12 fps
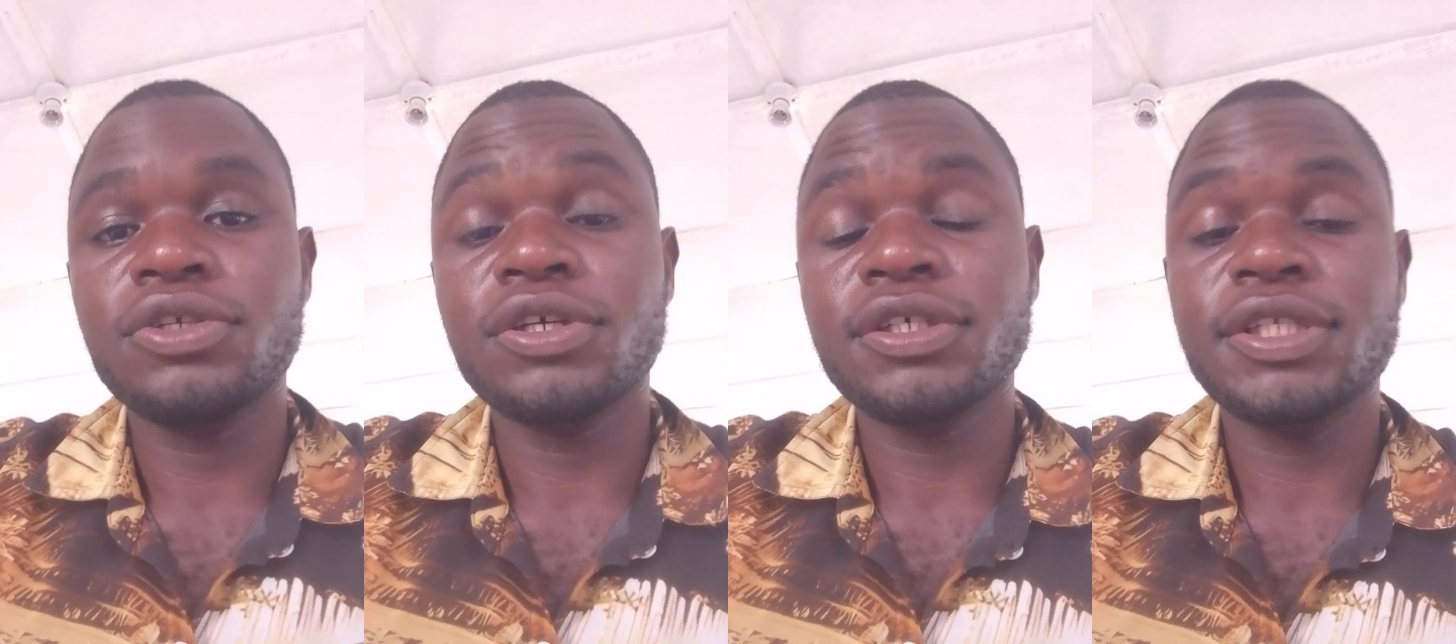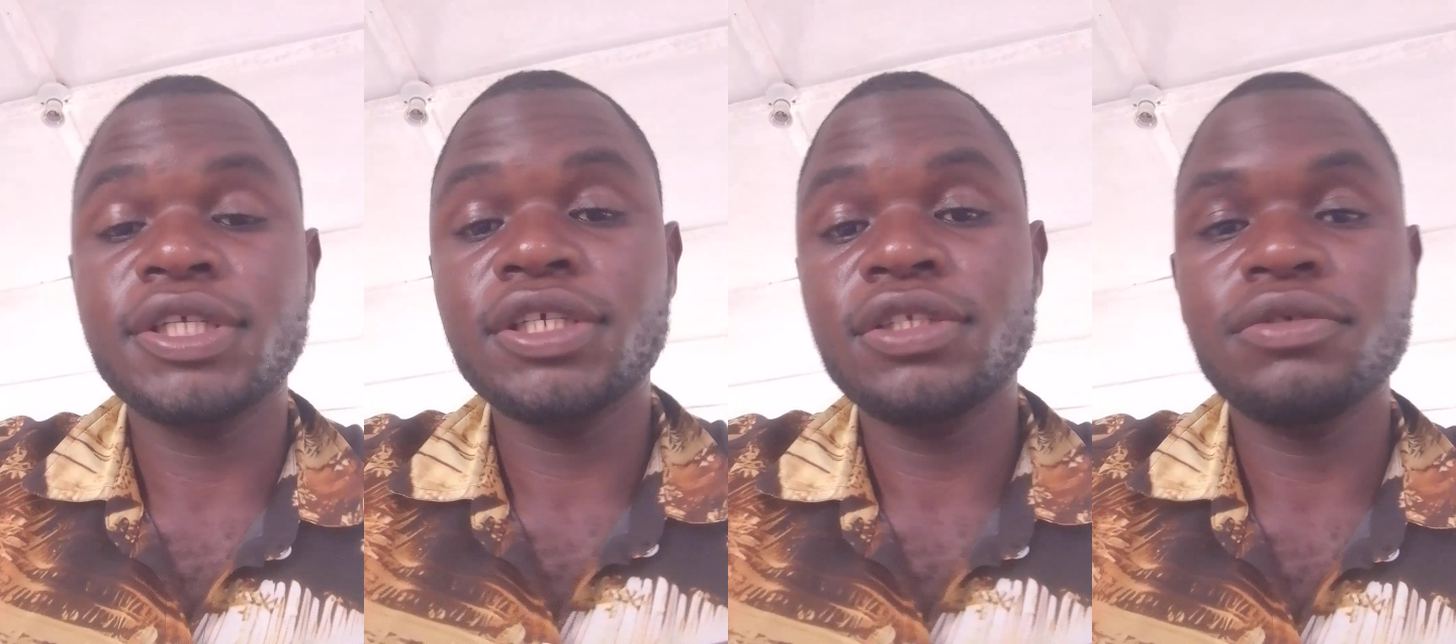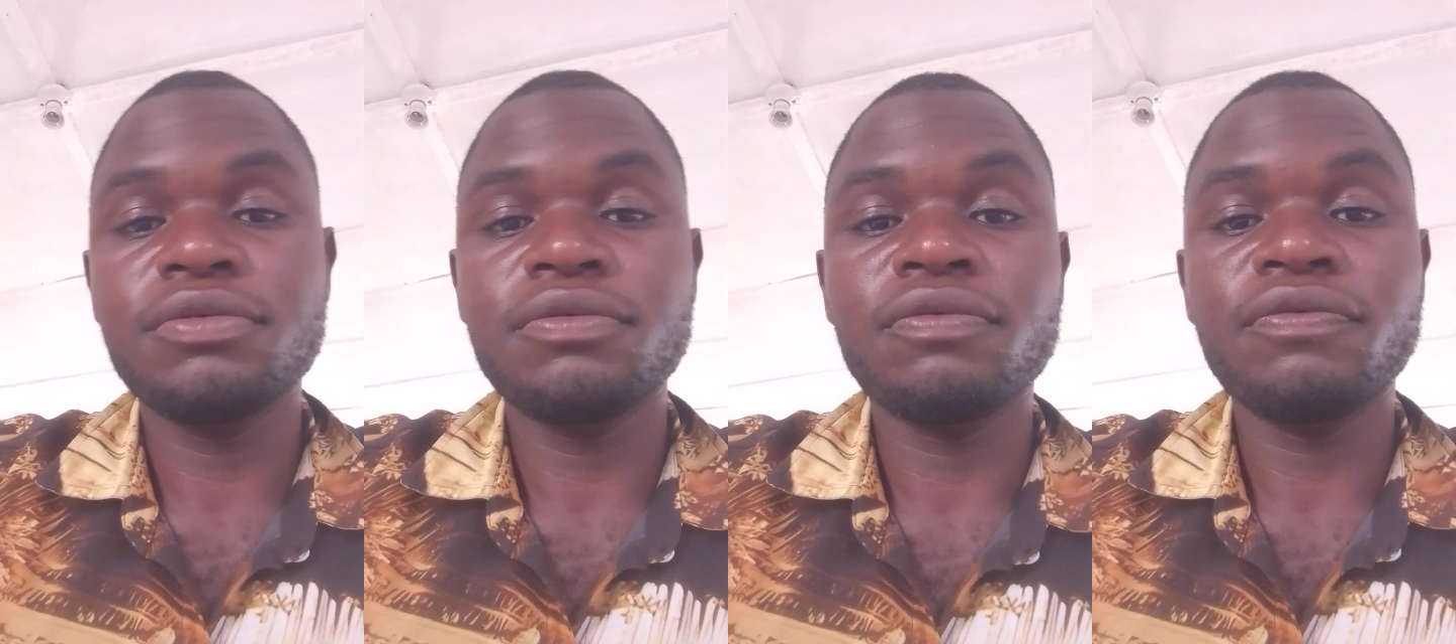Just stay
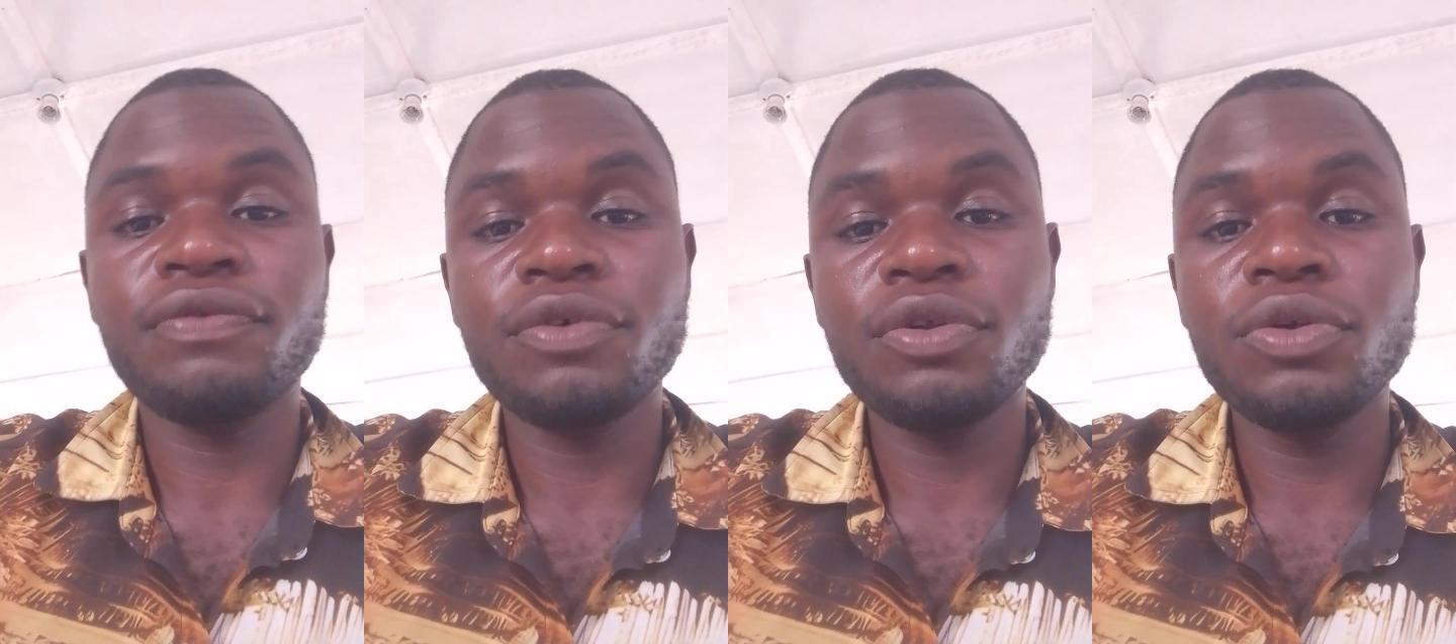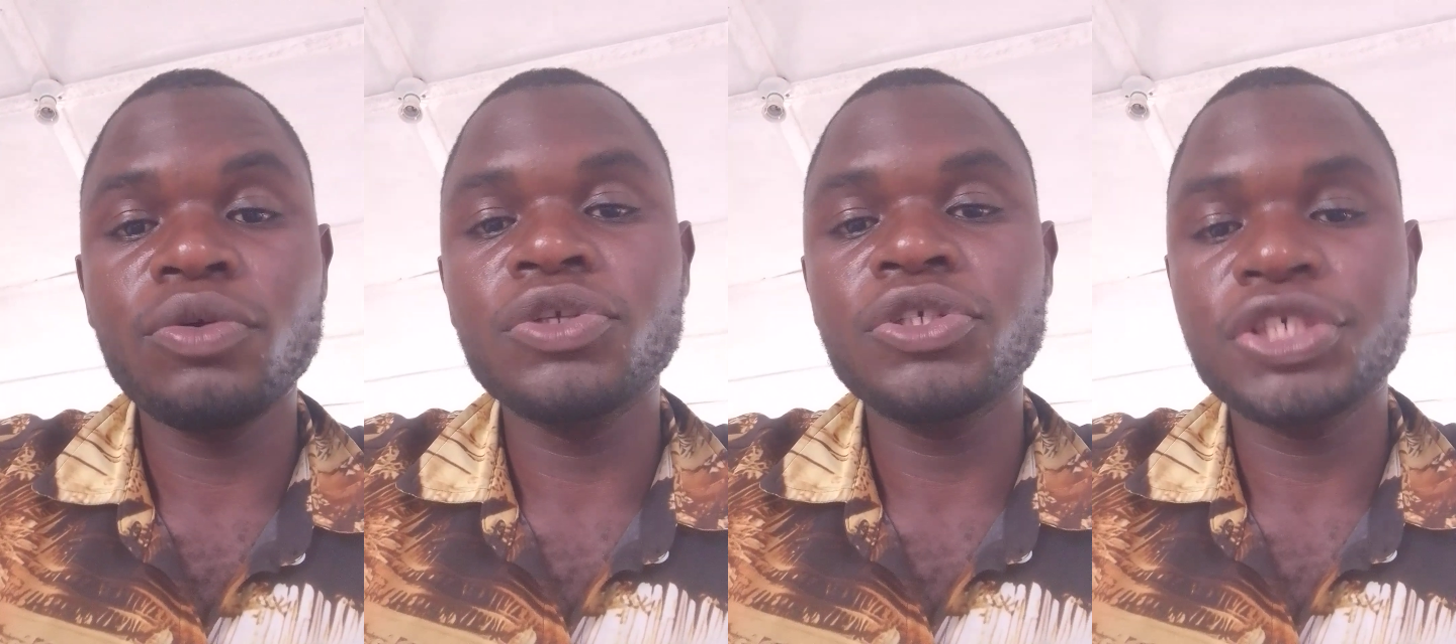tuned, follow,